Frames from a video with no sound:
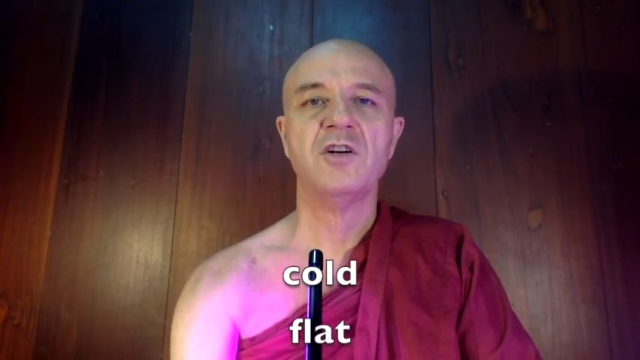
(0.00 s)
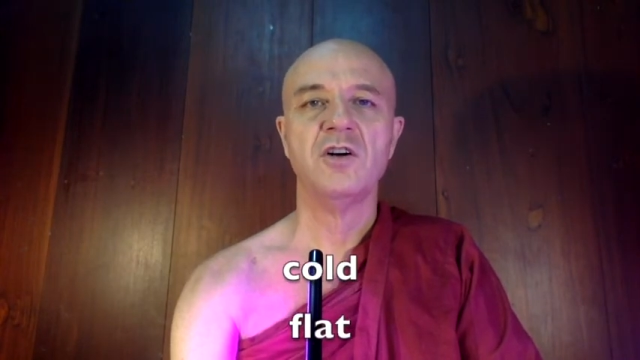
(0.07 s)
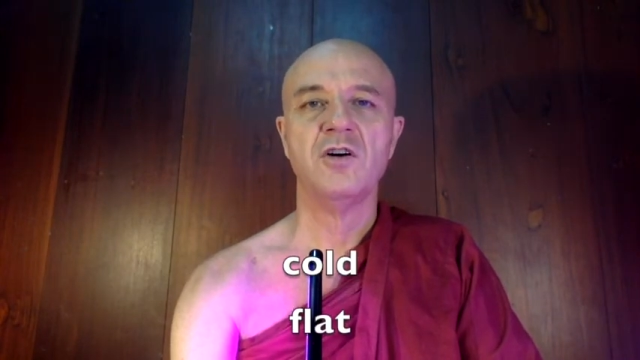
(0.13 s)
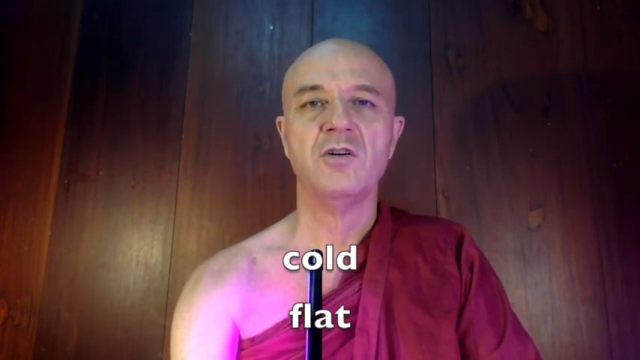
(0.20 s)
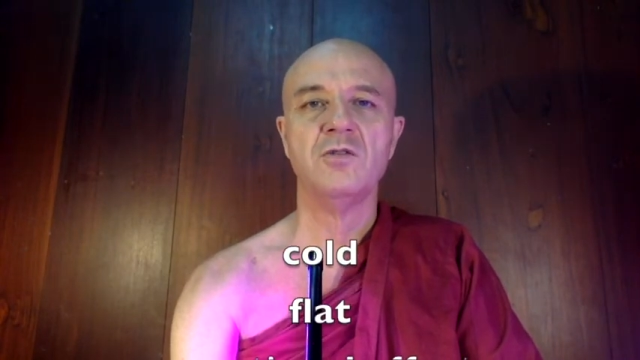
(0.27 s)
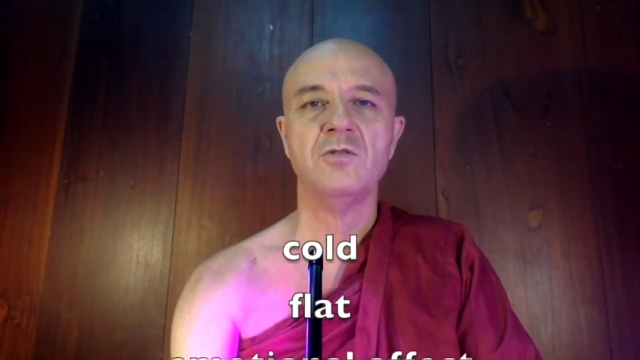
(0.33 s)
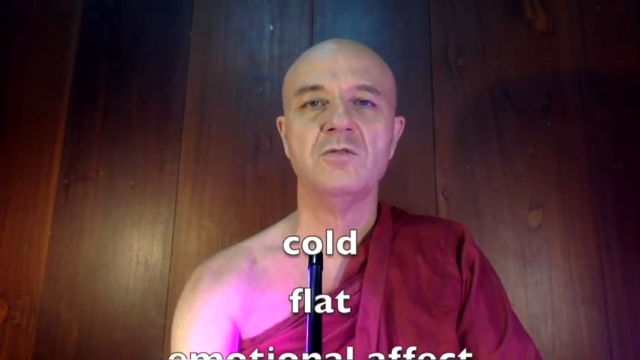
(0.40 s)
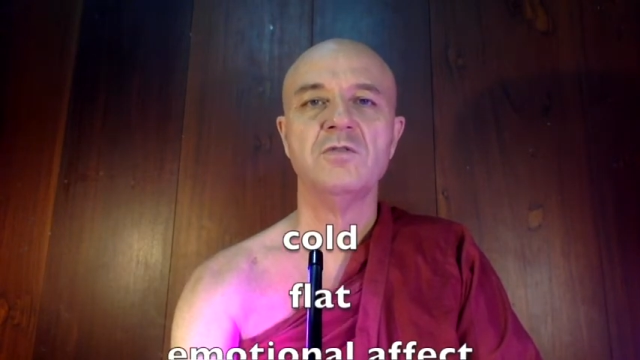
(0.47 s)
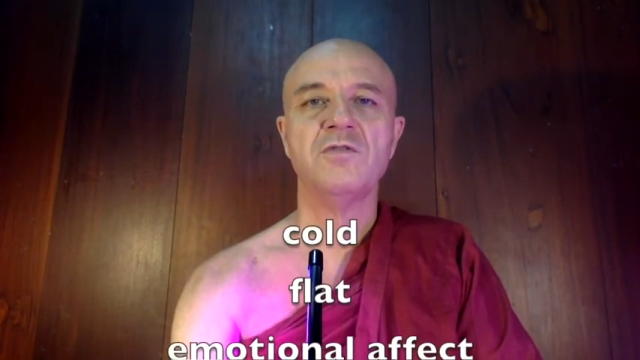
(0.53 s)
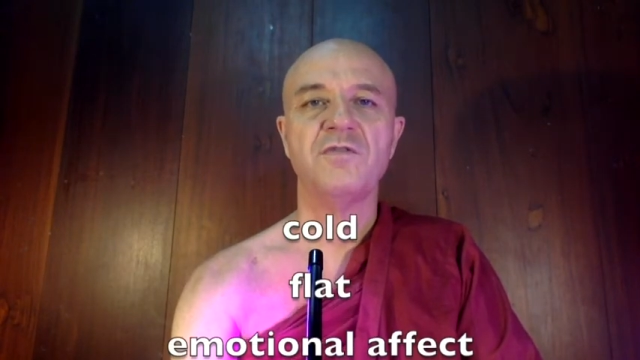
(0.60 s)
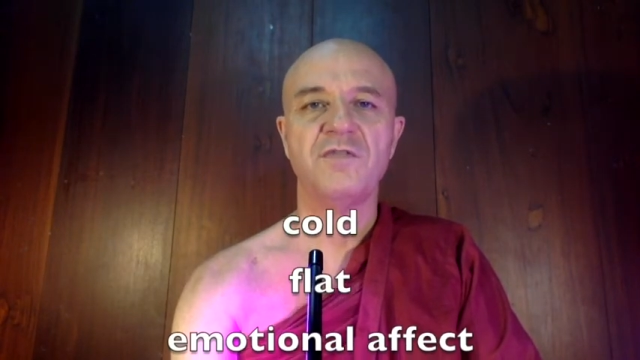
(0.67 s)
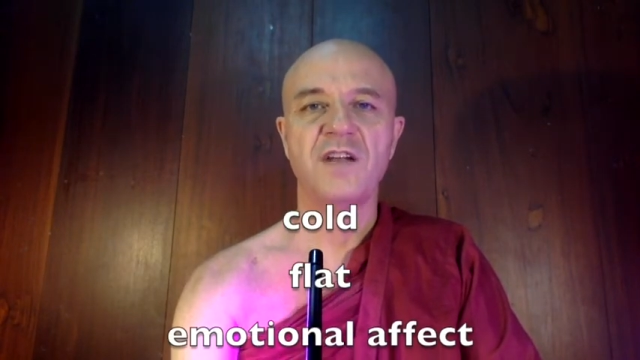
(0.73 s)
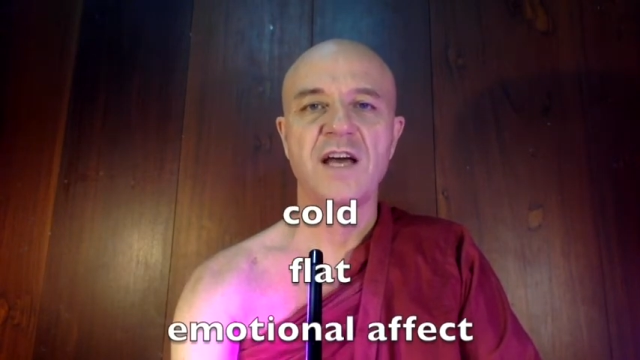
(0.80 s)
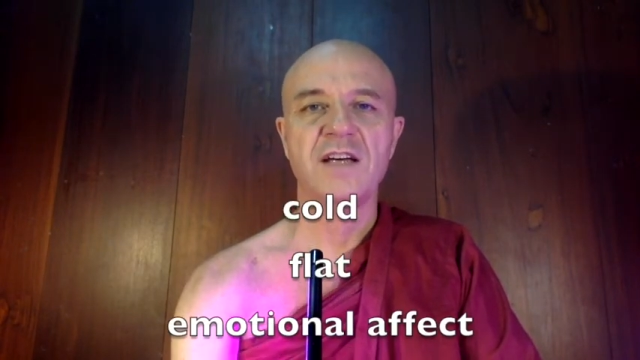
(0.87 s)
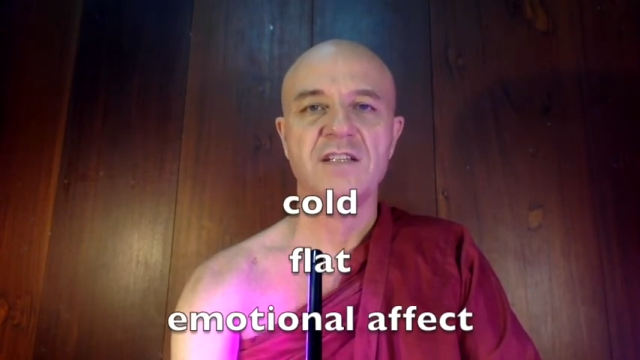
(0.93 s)
cold,
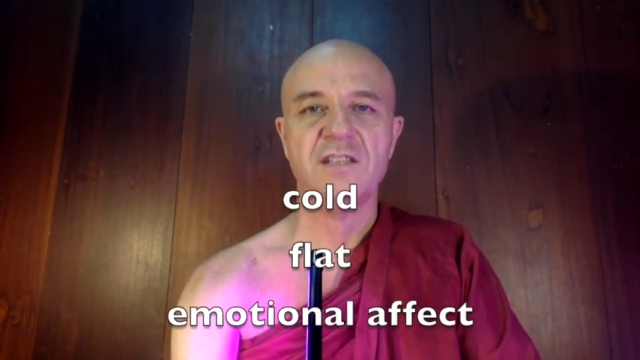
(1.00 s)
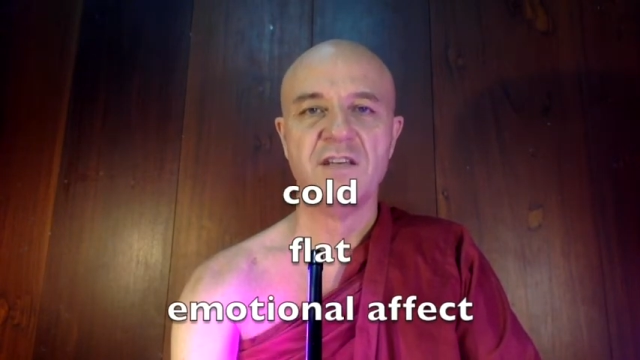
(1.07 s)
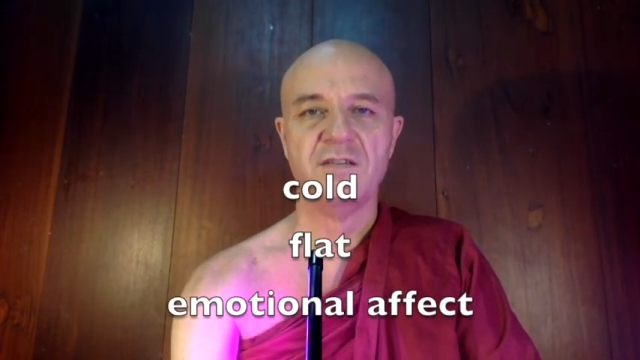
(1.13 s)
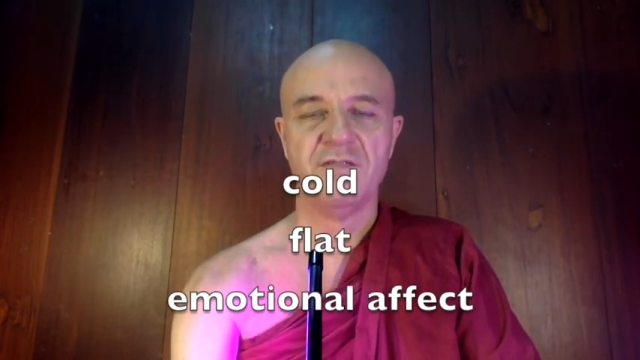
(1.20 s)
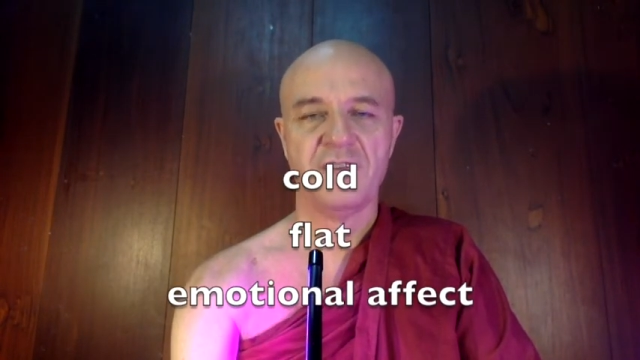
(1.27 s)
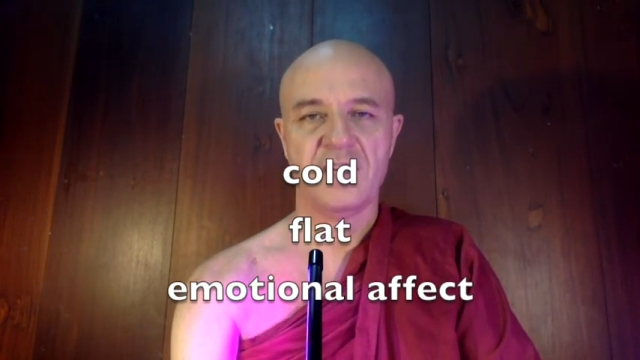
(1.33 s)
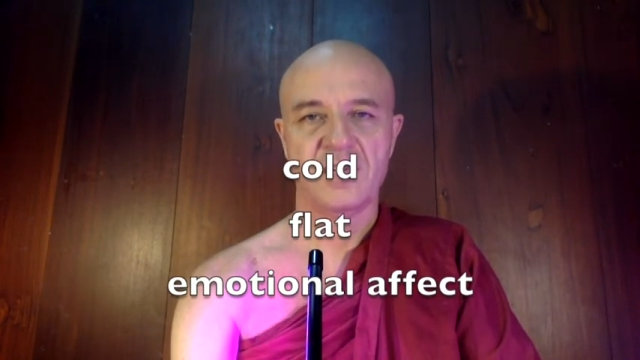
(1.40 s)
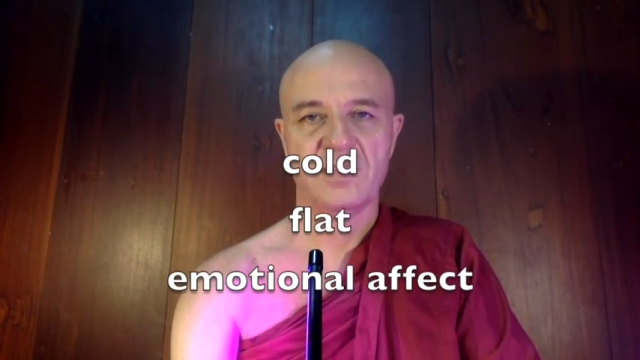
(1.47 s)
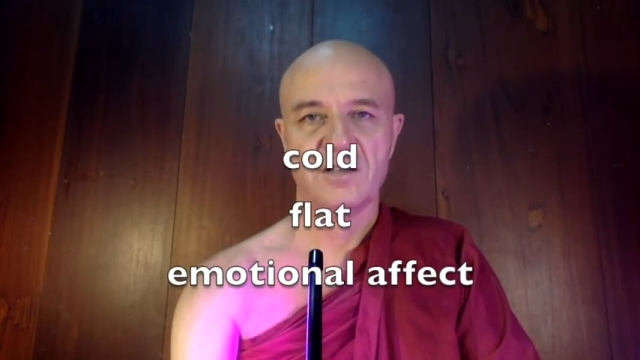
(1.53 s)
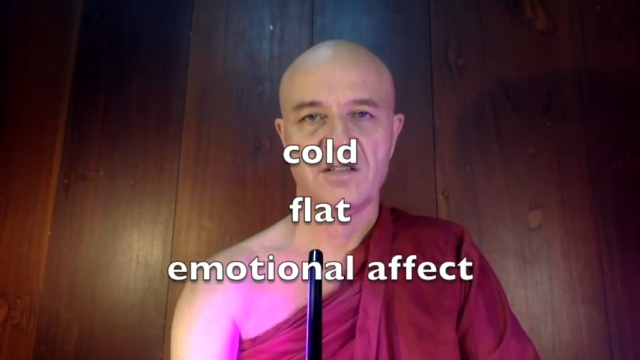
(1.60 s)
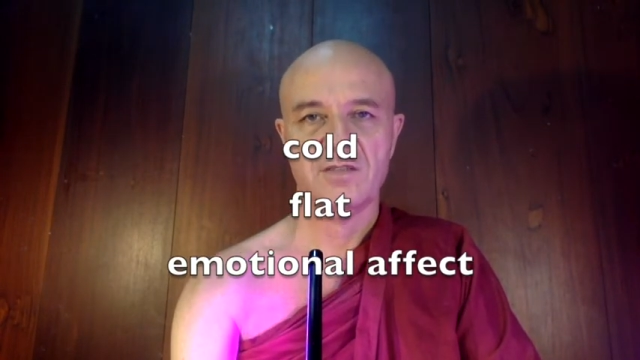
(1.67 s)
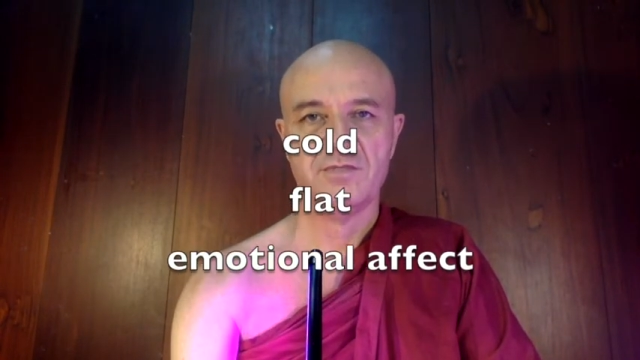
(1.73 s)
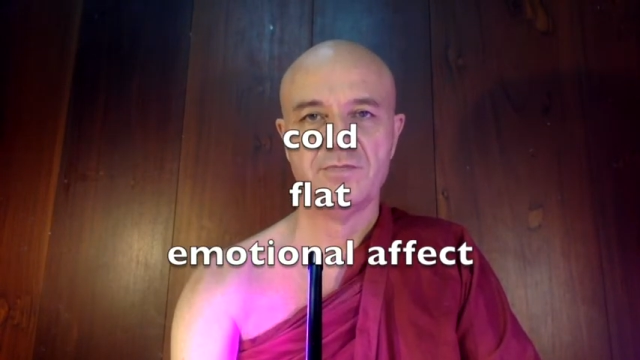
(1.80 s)
flat affect.